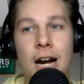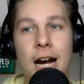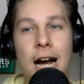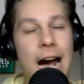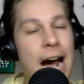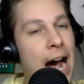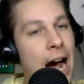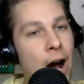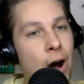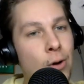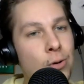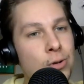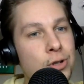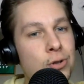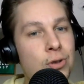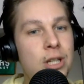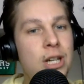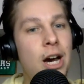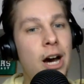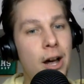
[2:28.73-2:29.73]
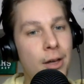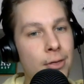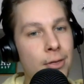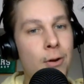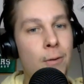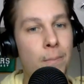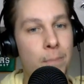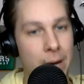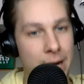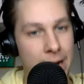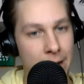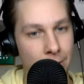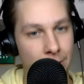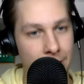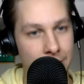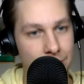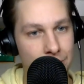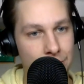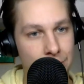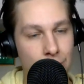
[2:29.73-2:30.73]
how do the other
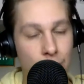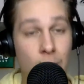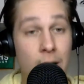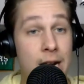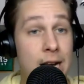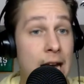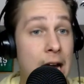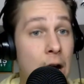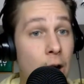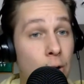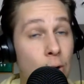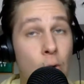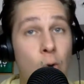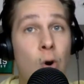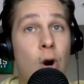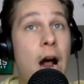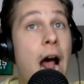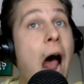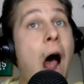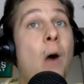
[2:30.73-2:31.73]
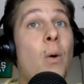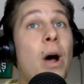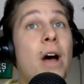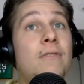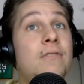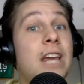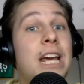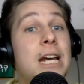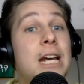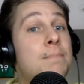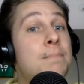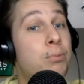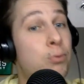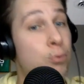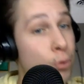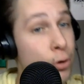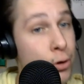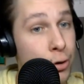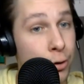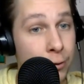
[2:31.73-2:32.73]
pairings grade out, or how have they
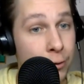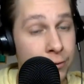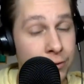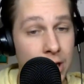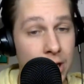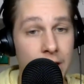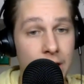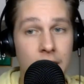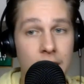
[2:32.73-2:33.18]
improved